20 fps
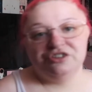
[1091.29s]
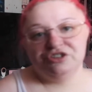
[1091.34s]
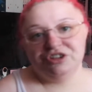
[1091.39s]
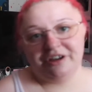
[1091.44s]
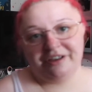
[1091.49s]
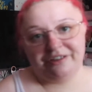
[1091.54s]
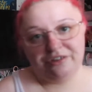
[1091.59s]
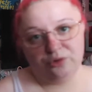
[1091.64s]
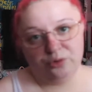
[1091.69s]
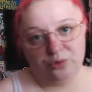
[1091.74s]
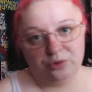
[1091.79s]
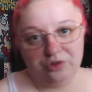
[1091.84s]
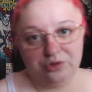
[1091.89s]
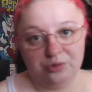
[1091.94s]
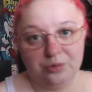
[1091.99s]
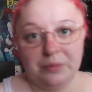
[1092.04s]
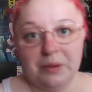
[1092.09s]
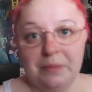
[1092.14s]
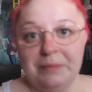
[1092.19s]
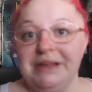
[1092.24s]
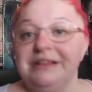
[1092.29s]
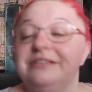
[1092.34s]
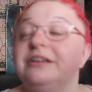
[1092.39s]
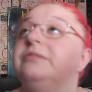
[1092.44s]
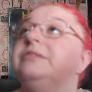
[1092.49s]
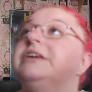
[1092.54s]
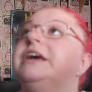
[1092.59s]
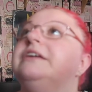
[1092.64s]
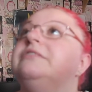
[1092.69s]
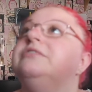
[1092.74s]
She likes talking to her mummy,
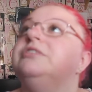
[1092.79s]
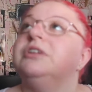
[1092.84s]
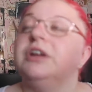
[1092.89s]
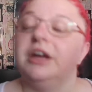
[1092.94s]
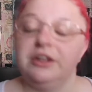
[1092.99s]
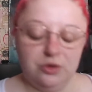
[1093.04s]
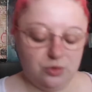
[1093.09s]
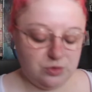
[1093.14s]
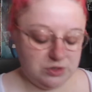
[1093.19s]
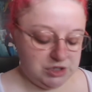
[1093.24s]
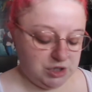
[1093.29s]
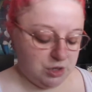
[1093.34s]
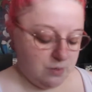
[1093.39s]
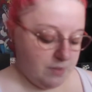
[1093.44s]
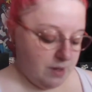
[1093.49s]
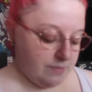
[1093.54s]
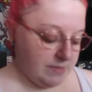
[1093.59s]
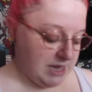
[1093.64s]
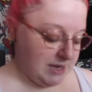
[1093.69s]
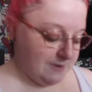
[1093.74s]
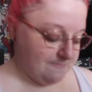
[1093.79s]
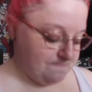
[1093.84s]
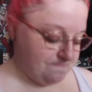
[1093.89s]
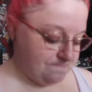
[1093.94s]
don't you? You like talking to your mummy.